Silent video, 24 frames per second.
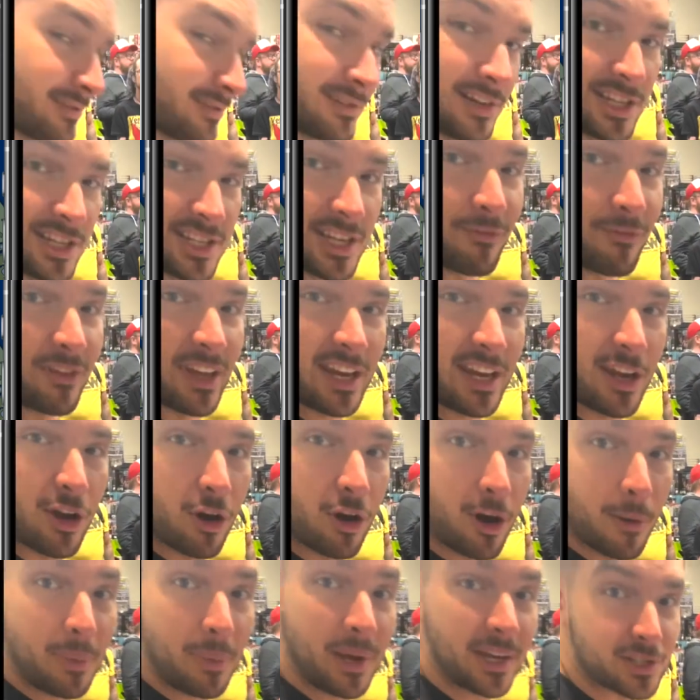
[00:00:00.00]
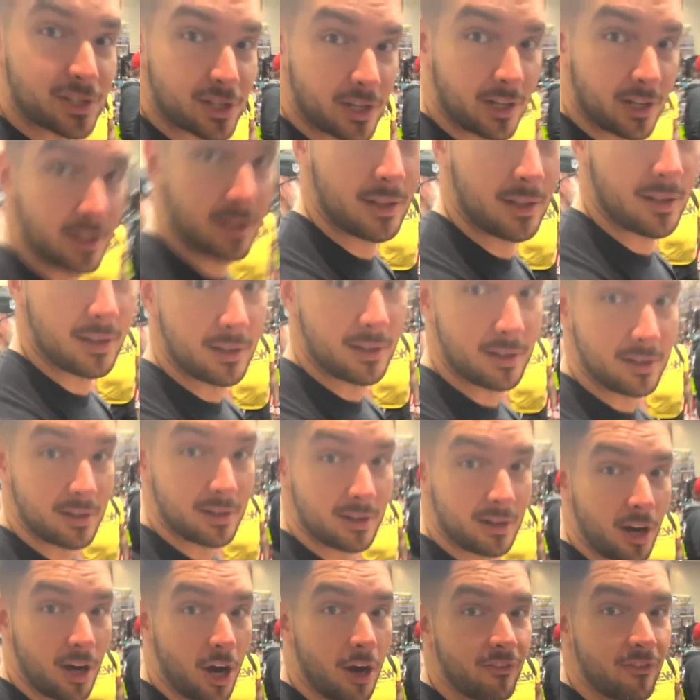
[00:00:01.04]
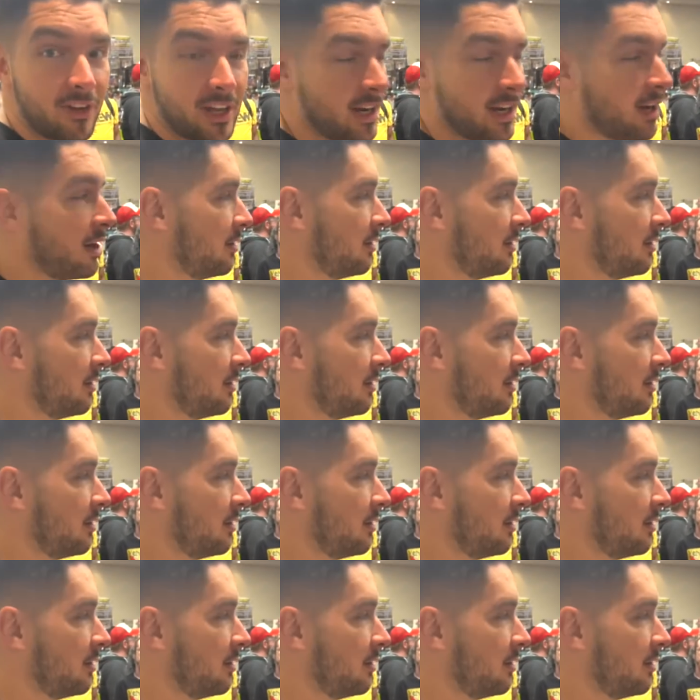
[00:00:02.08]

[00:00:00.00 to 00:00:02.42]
Is it a video or a picture? Video. Oh, video?